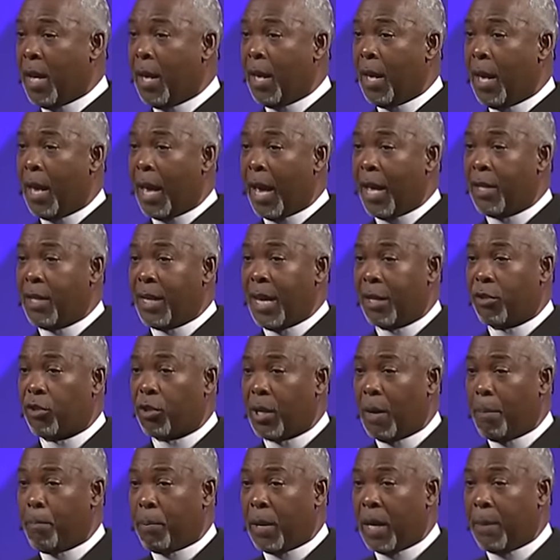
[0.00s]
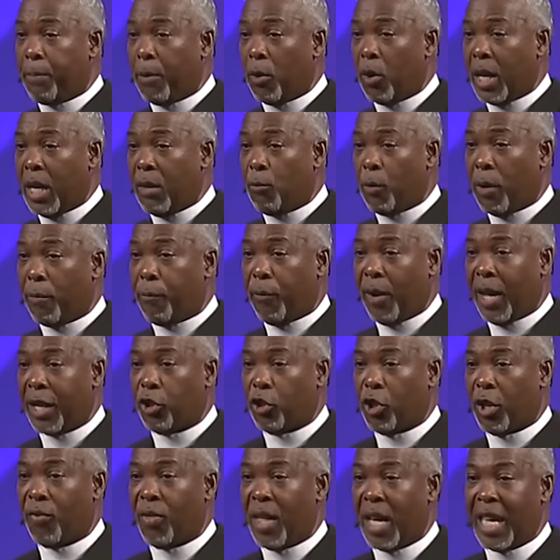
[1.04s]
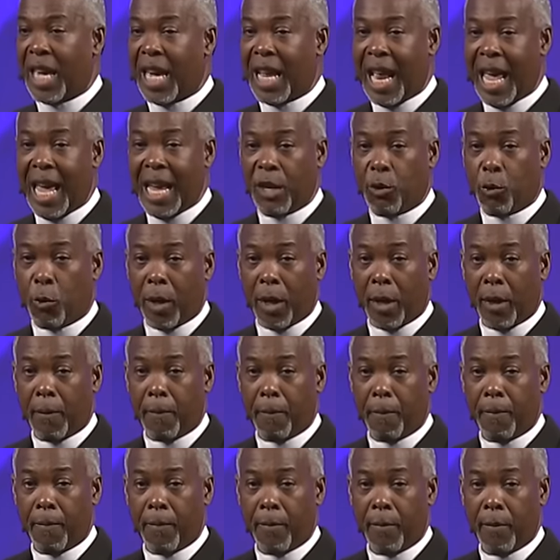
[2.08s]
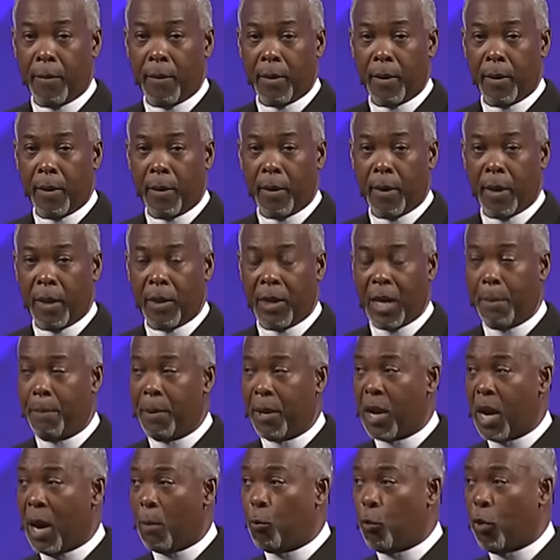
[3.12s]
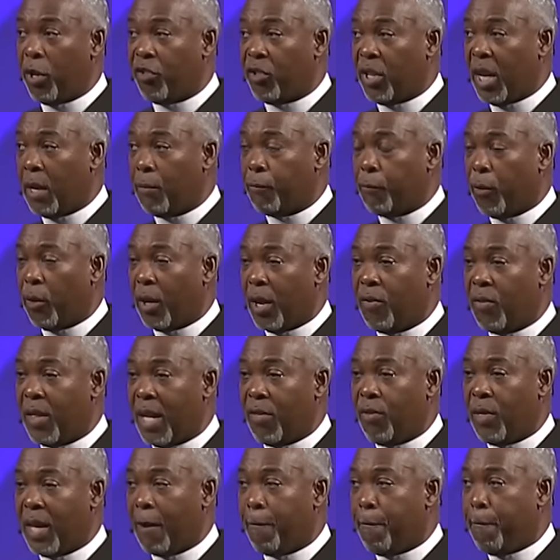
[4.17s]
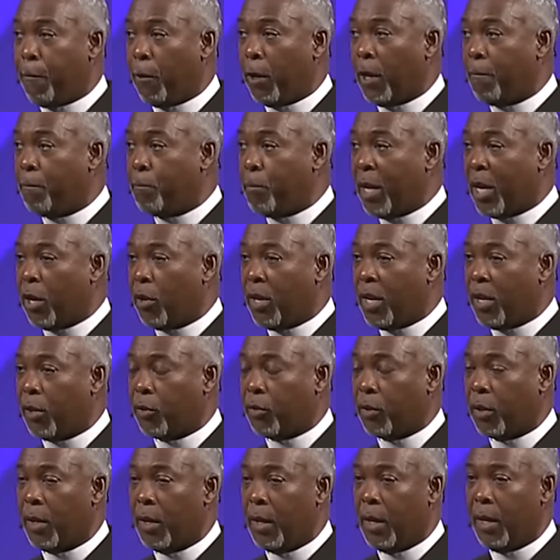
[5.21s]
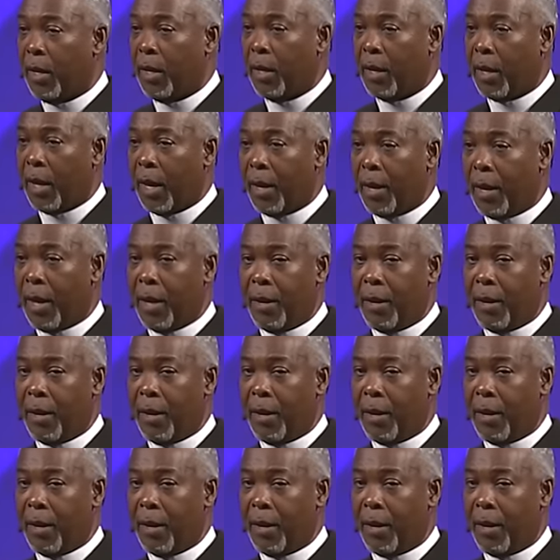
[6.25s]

And yet, some people in reflection, they get angry and they become resentful and then they're full of bitterness and, and,